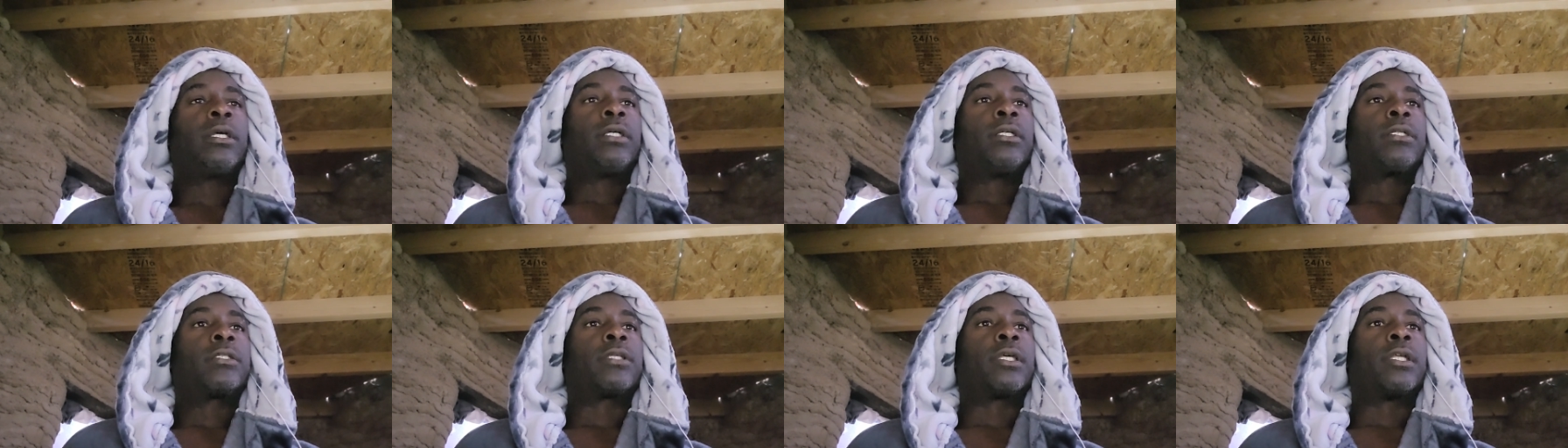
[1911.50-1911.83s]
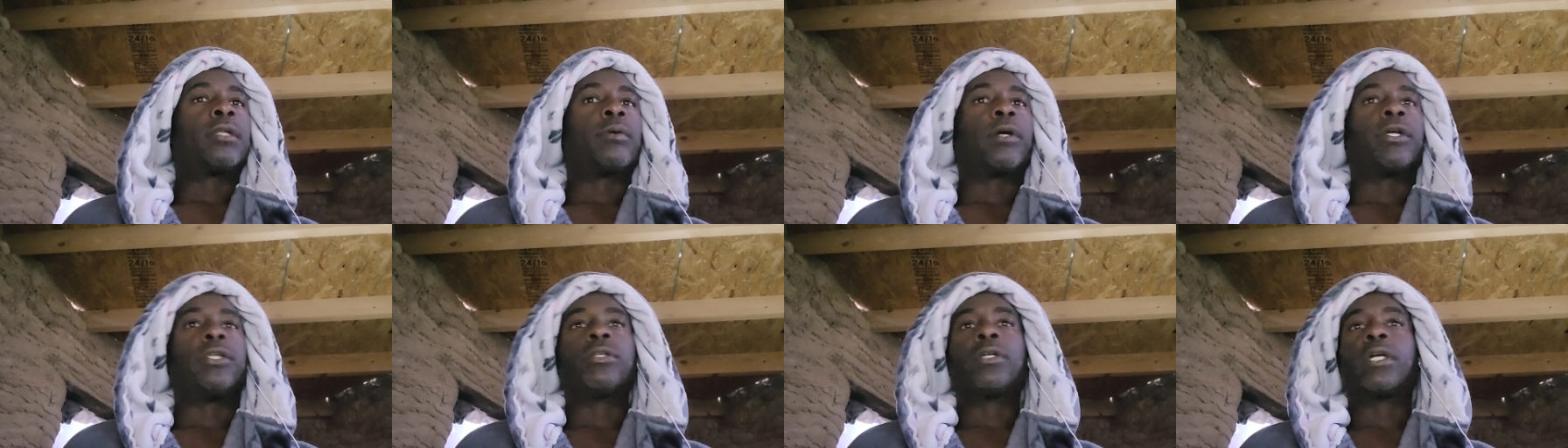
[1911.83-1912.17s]
So
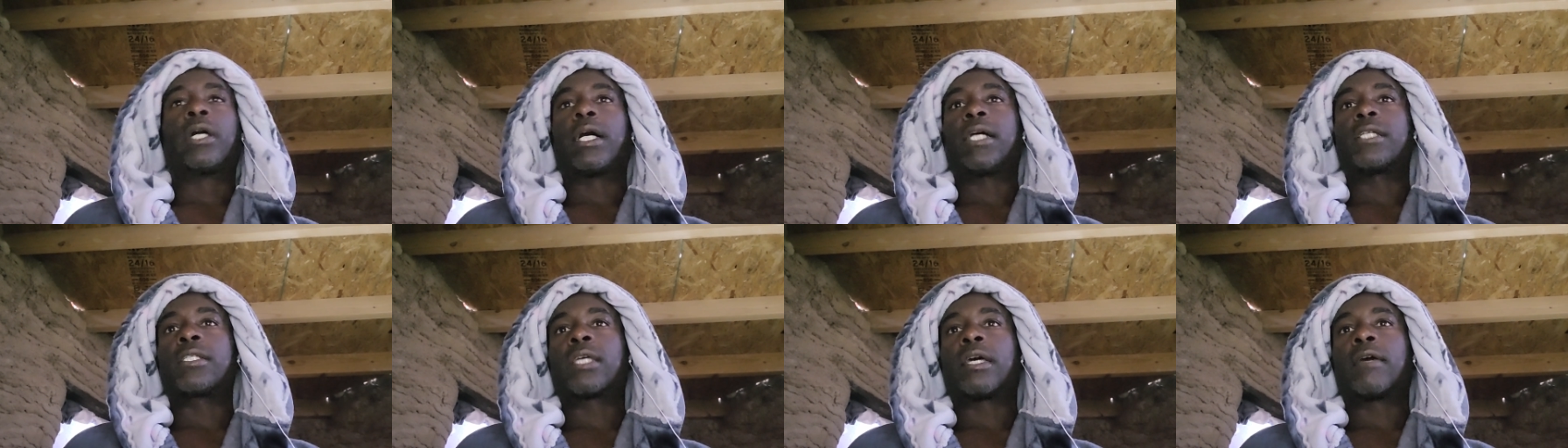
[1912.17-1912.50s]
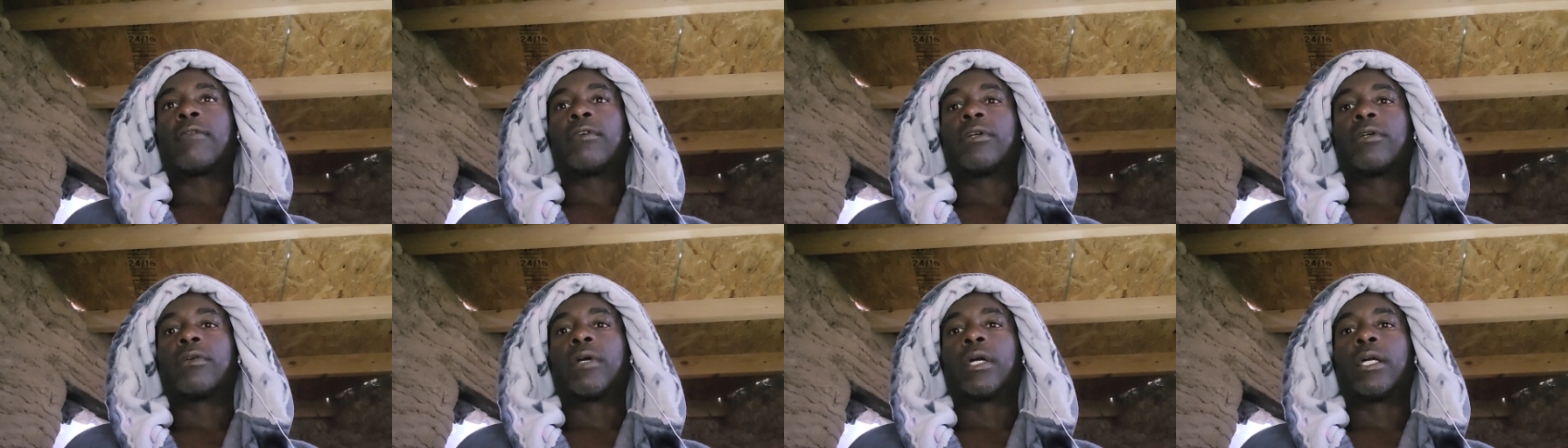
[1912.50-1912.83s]
anyway, you guys
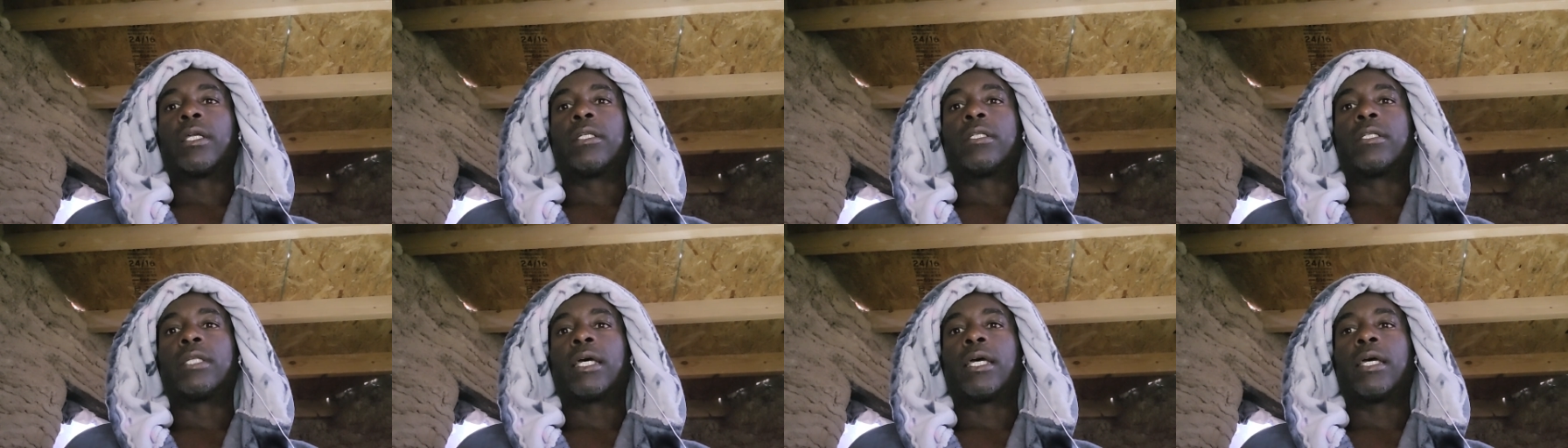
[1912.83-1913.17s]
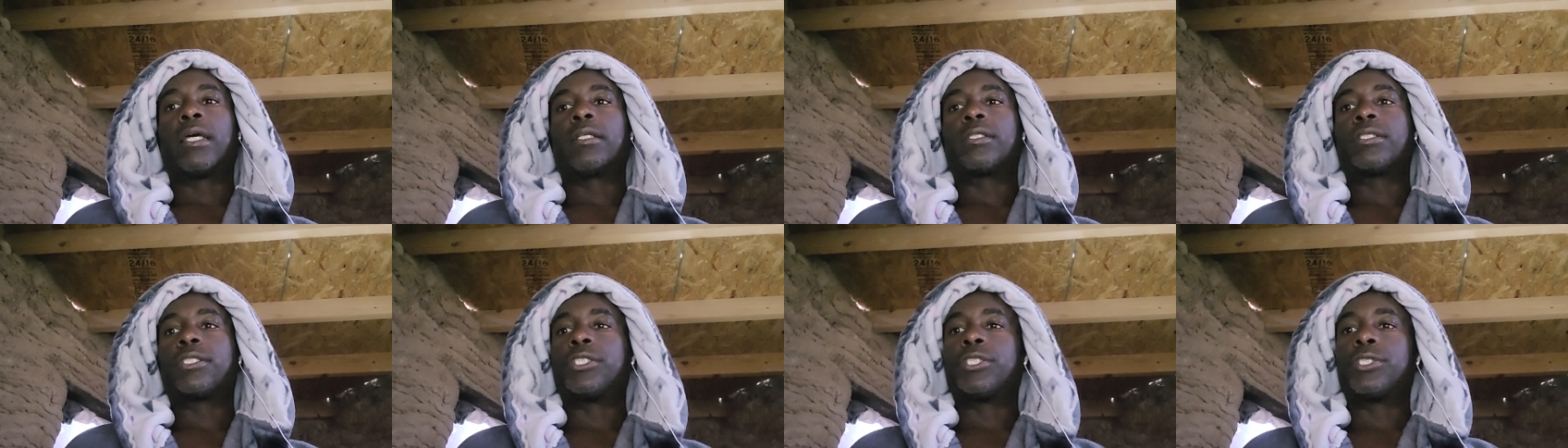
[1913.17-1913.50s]
have a great day. This is